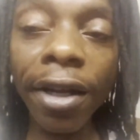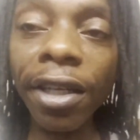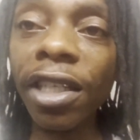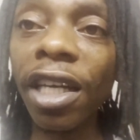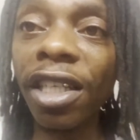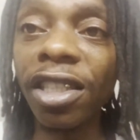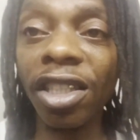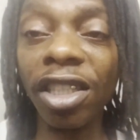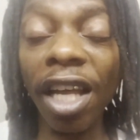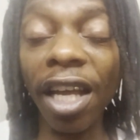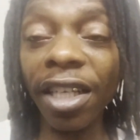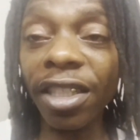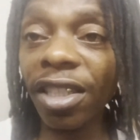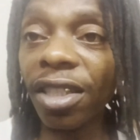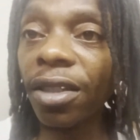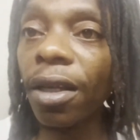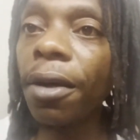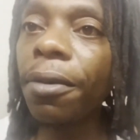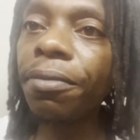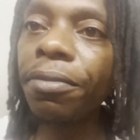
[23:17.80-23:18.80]
it tastes
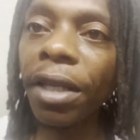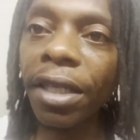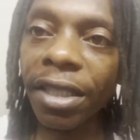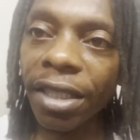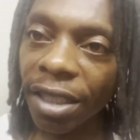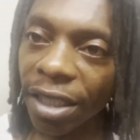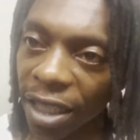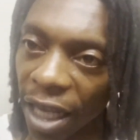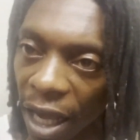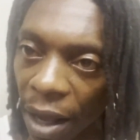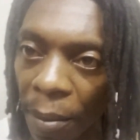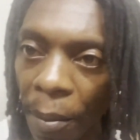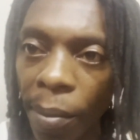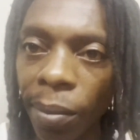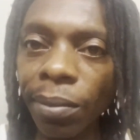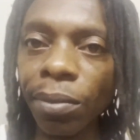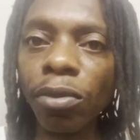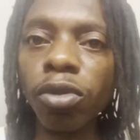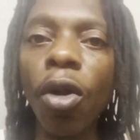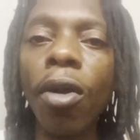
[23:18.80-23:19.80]
the same.
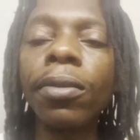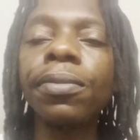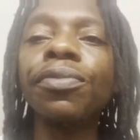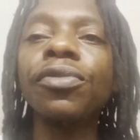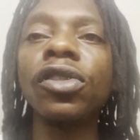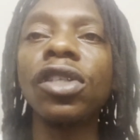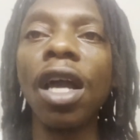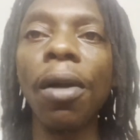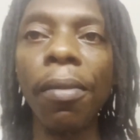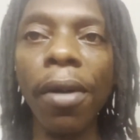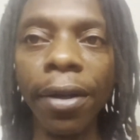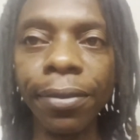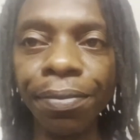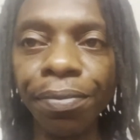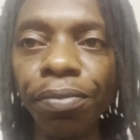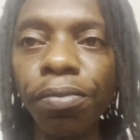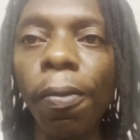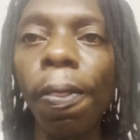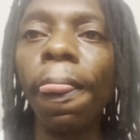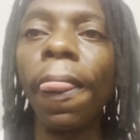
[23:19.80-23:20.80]
Yeah, man.
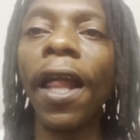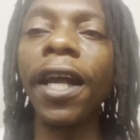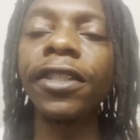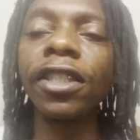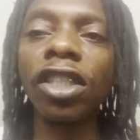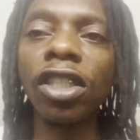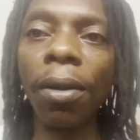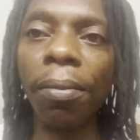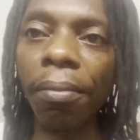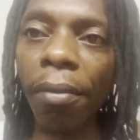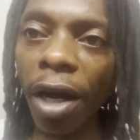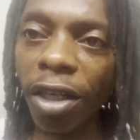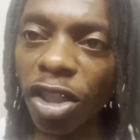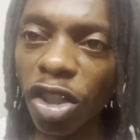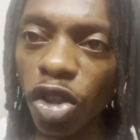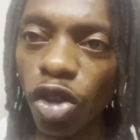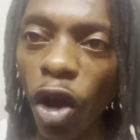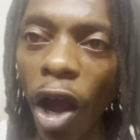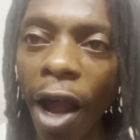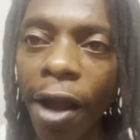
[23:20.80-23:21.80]
It's a must
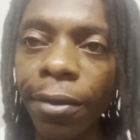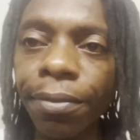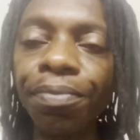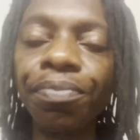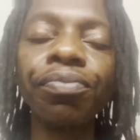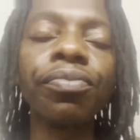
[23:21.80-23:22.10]
try.